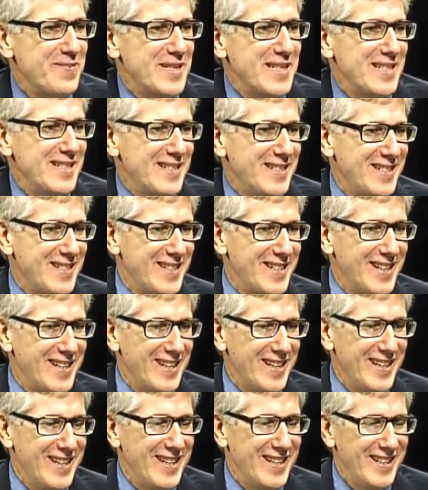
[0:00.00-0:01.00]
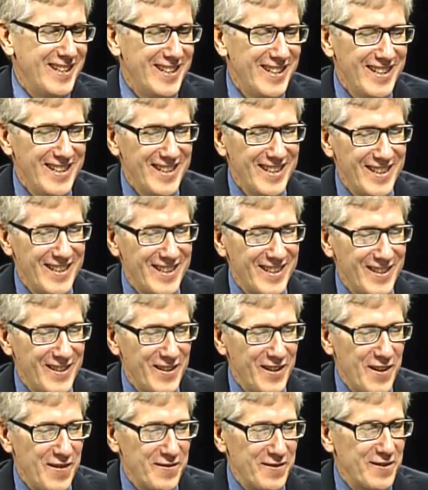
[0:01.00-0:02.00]
but uh,
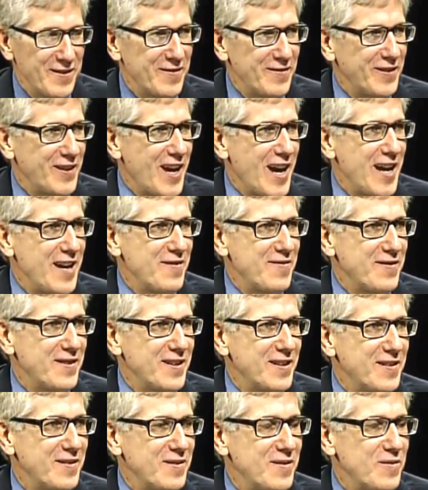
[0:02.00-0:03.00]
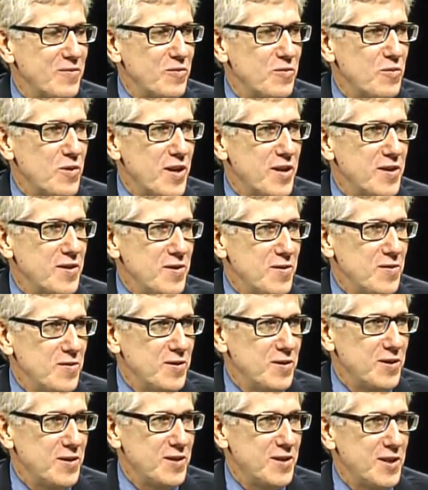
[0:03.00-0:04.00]
lover of life and one
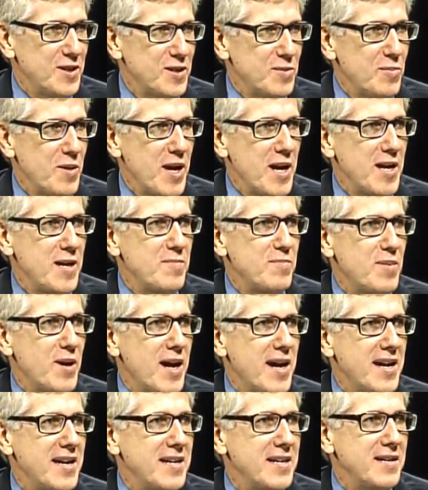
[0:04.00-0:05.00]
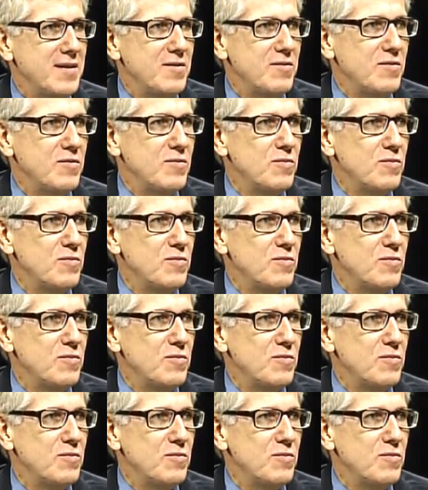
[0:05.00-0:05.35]
who's dismayed by